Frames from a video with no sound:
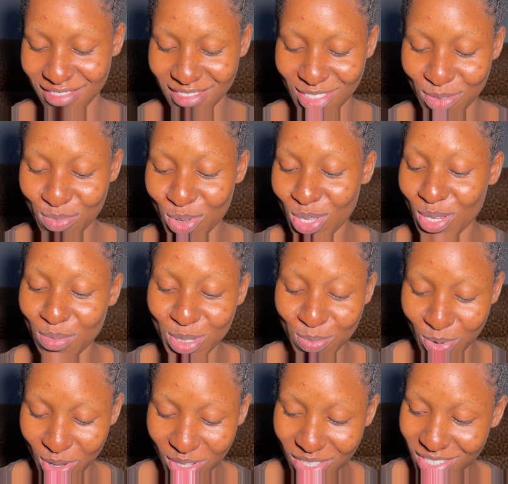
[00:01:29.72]
the beauty
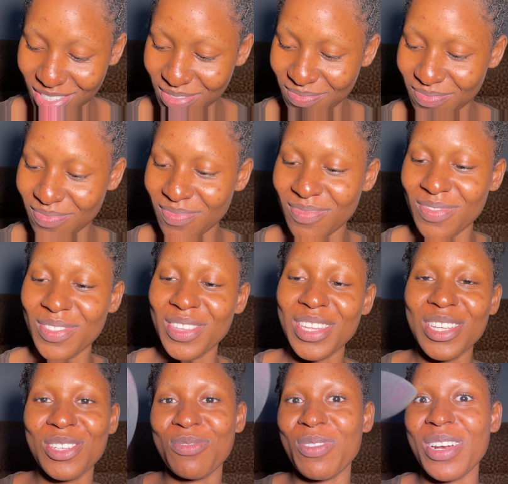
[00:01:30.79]
sponge
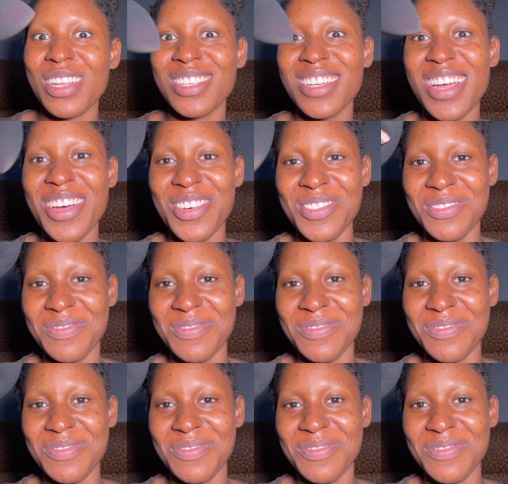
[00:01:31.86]
is ready to go.